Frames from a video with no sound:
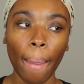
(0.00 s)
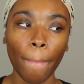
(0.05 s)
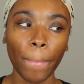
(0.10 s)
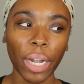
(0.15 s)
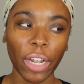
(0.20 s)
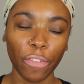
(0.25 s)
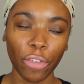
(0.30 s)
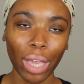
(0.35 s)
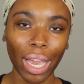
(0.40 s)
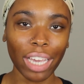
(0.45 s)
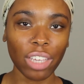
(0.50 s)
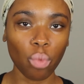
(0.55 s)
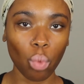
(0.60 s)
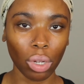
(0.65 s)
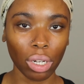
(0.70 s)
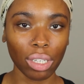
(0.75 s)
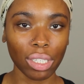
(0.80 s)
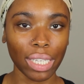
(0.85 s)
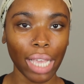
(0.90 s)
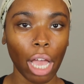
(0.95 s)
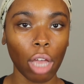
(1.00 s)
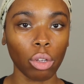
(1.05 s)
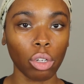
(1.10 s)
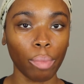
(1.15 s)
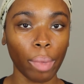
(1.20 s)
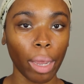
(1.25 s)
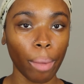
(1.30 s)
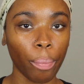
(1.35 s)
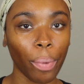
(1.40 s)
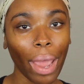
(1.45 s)
But if you guys want to see how I do
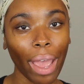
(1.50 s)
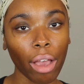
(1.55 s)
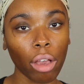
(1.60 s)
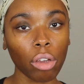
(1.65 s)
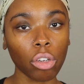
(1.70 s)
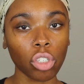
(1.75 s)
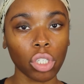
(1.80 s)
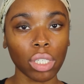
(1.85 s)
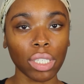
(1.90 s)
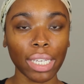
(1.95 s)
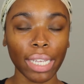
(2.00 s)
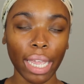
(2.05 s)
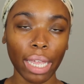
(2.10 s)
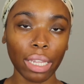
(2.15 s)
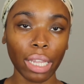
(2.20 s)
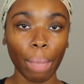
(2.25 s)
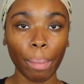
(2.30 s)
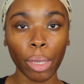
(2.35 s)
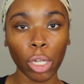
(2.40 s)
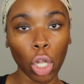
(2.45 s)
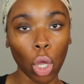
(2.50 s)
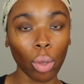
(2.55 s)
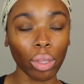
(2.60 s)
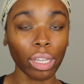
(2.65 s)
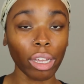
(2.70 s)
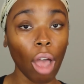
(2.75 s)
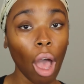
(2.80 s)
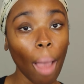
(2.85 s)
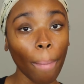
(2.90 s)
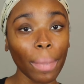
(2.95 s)
my brows, just again, let me know in
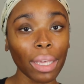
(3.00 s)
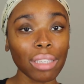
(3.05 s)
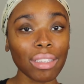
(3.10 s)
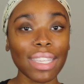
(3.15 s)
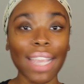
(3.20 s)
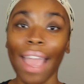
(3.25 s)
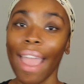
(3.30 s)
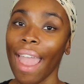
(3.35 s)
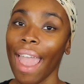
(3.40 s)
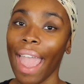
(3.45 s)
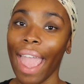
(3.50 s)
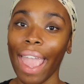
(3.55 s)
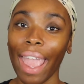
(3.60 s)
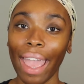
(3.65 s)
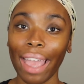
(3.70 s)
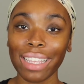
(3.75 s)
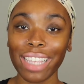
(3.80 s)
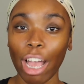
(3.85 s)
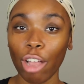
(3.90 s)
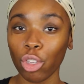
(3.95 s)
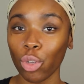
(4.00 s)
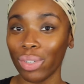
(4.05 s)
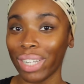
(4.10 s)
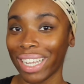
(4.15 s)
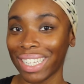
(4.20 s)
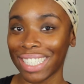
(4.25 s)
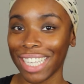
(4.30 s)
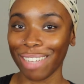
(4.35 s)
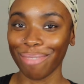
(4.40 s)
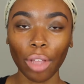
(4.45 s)
the comments and I'll do it
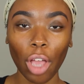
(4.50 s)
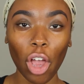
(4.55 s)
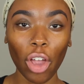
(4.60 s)
next time.